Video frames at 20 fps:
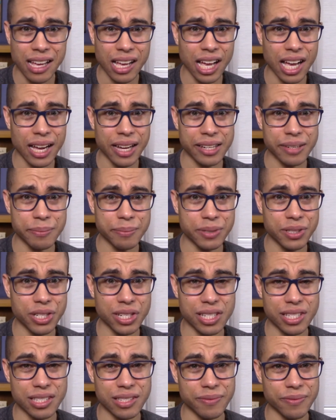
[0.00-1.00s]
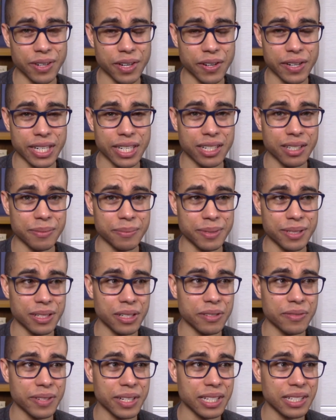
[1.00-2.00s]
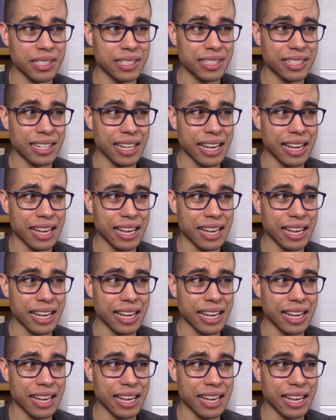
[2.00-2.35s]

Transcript: I am just very observant